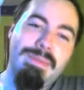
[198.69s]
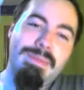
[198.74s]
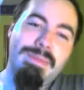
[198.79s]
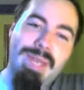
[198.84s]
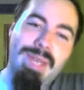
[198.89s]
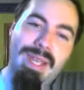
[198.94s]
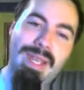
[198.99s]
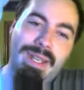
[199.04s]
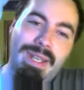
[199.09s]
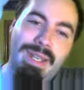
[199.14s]

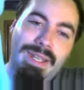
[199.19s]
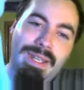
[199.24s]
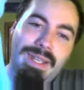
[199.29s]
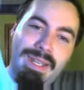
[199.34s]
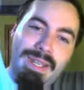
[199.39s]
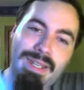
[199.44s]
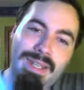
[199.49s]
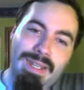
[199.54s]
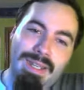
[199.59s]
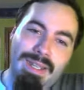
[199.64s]
But hey,
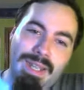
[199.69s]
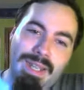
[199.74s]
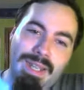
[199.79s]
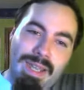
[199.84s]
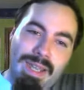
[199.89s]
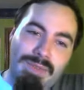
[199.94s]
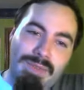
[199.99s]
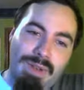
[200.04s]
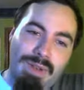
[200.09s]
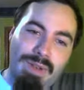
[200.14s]
I
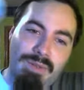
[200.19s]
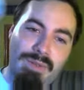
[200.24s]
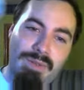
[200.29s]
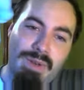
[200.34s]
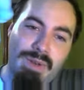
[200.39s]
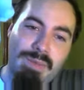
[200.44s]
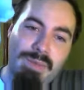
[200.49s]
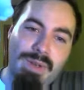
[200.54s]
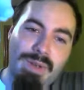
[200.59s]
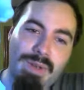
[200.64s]
have a
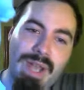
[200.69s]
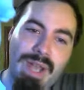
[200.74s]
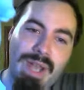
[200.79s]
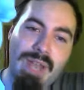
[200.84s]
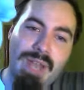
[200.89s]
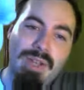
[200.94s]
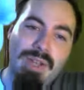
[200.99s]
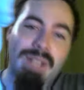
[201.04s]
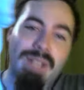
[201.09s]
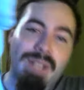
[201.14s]
Rainbow Dash.